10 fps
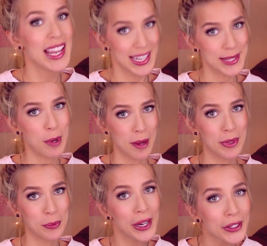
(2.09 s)
It's
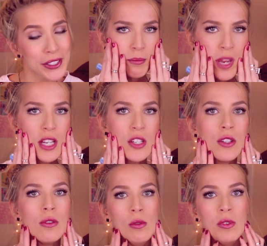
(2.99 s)
probably weird. Makes
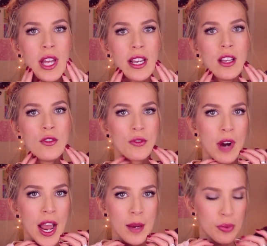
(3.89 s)
you like a
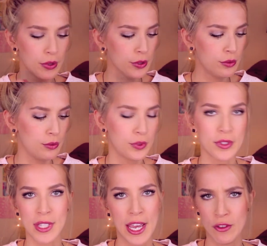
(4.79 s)
dry prune
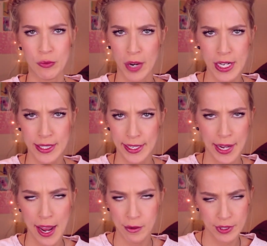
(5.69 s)
slash raisin.
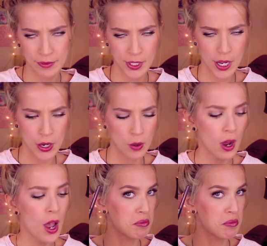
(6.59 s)
I don't even know.